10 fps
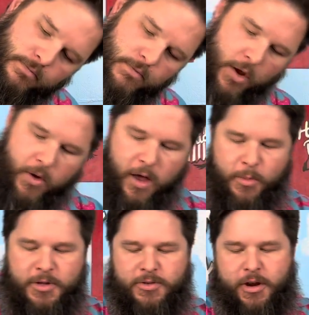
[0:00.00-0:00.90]
oh,
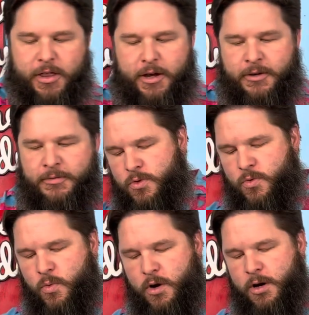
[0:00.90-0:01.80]
Hellman's right there.
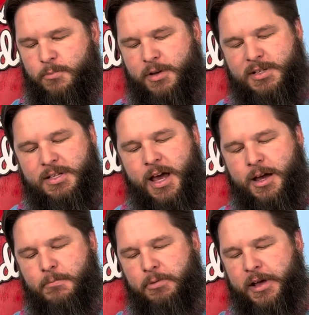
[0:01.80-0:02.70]
We're gonna put
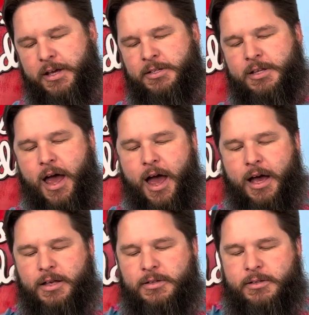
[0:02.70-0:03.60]
2nd place
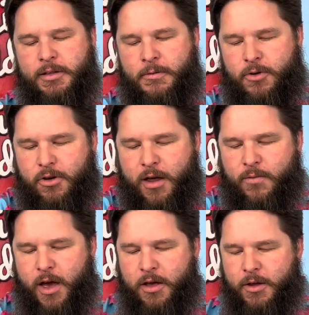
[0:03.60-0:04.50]
as Great
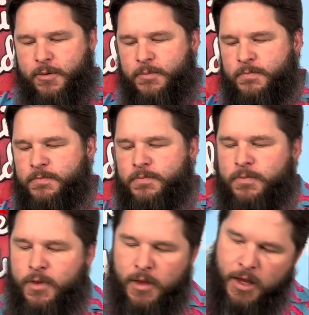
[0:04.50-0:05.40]
Value.
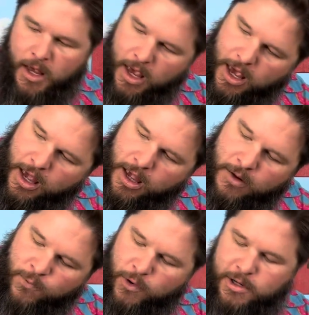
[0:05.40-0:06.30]

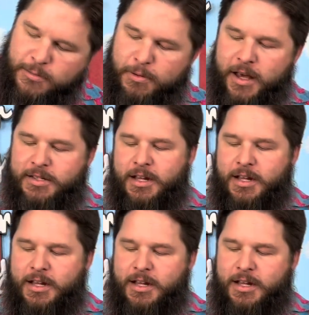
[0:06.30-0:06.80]
And 1st place